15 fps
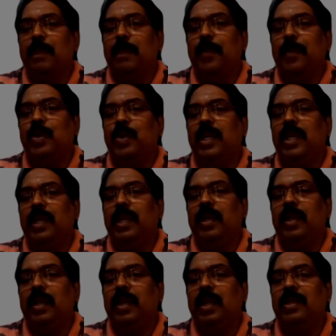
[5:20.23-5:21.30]
Supposing
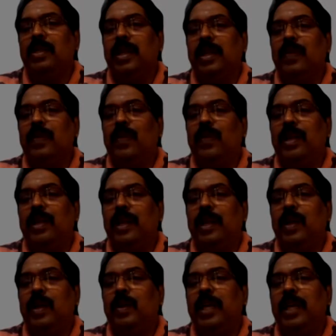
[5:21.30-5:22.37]
uh, it is required
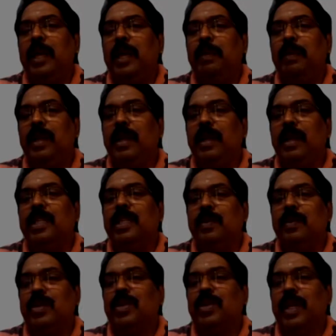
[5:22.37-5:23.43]
that you have to keep
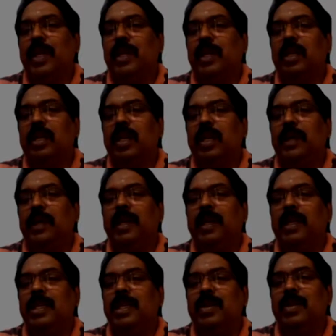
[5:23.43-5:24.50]
increasing your steering or keep
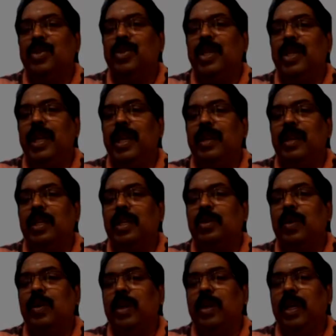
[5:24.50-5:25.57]
decreasing your steering
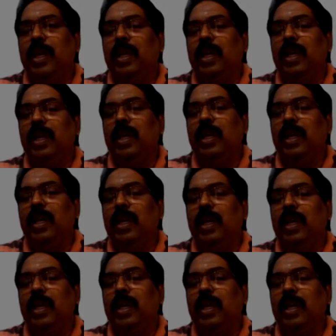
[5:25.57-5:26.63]
as you are taking a
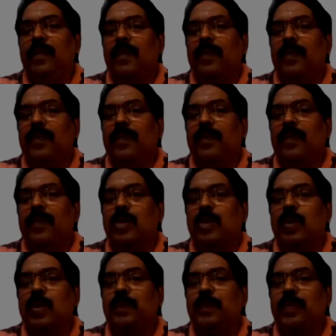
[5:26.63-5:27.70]
turn, then
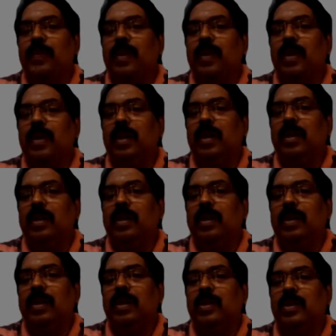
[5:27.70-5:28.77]
also
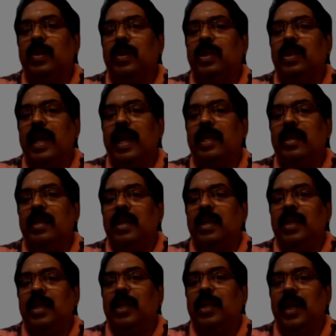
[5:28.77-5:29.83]
uh, uh, it is good
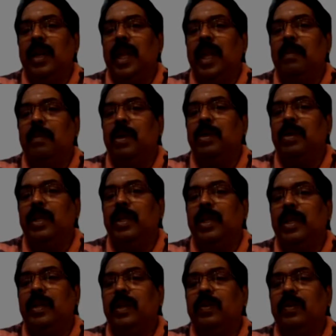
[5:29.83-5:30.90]
that you are able to
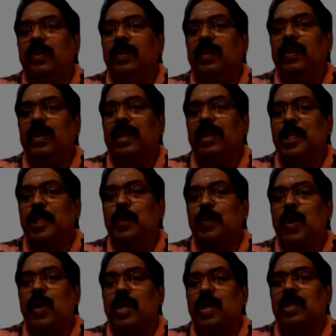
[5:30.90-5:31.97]
give a
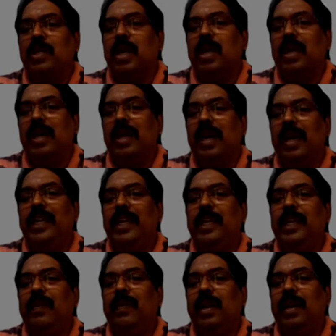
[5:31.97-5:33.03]
response or
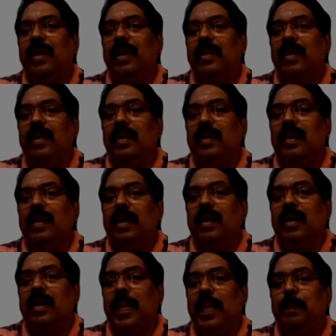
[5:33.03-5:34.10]
correct your
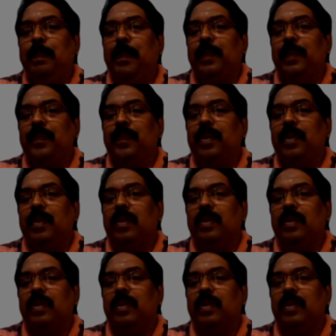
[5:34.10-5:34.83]
uh, input